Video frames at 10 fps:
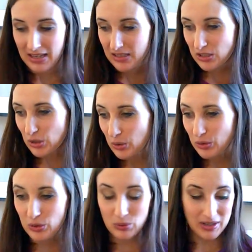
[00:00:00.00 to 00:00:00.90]
So
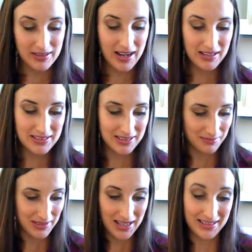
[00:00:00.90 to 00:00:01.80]
you are not,
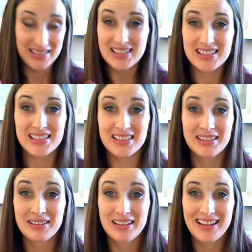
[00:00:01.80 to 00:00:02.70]
yeah, this is
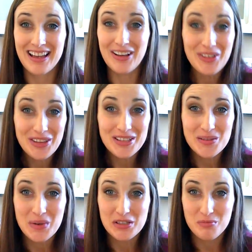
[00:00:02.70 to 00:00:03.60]
the
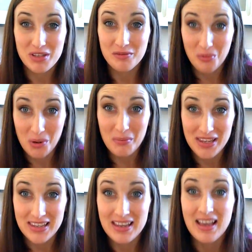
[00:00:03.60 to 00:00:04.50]
healthiest way to be for
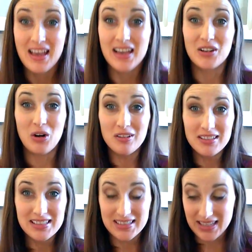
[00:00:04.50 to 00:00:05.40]
me, and all
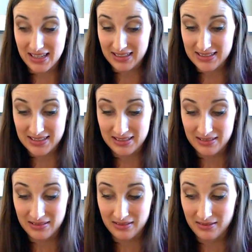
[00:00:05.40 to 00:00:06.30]
these things,
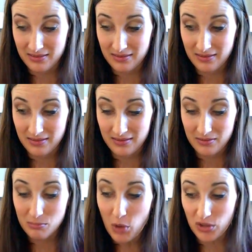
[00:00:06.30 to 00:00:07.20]

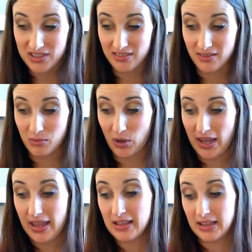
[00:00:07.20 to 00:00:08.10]
most of them,
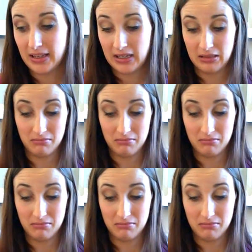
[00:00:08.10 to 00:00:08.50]
okay, like